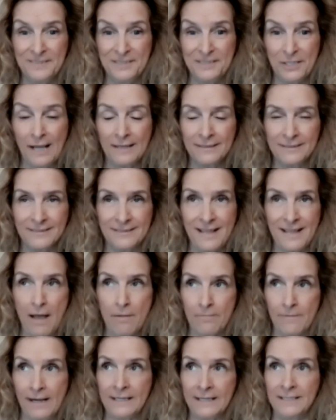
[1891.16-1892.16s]
Just
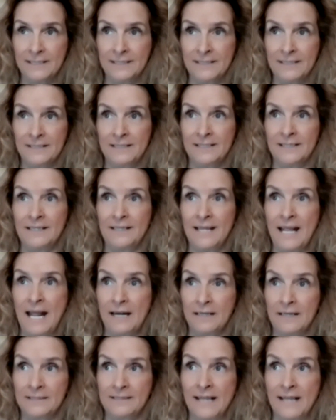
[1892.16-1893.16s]
that recognition,
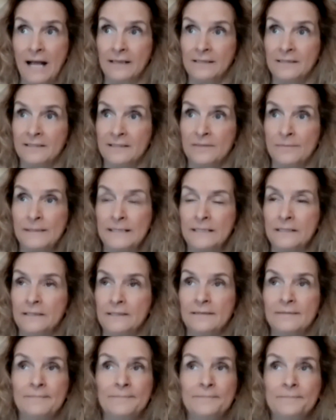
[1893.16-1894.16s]
that acknowledgement,